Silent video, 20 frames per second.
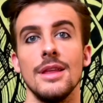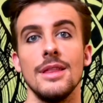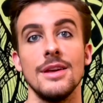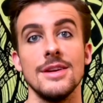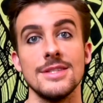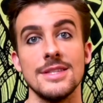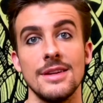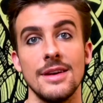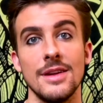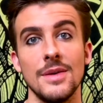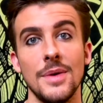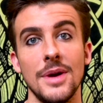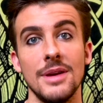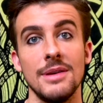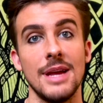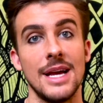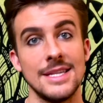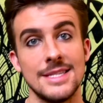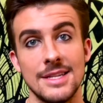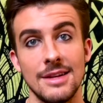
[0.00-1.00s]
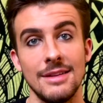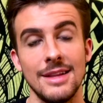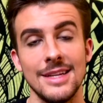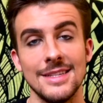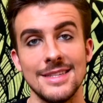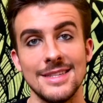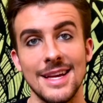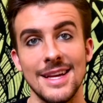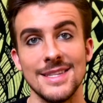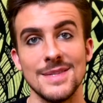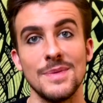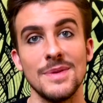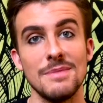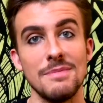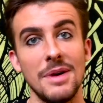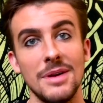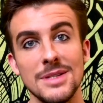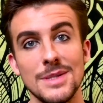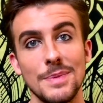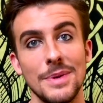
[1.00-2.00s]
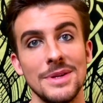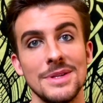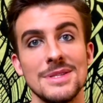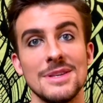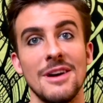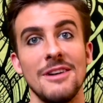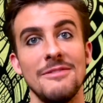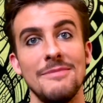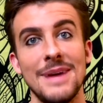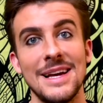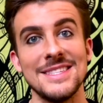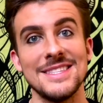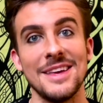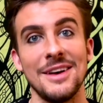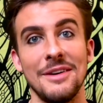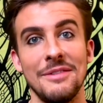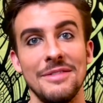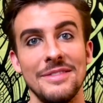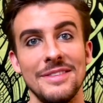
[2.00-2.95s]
There's another one. I still like to dance with multiples of myself.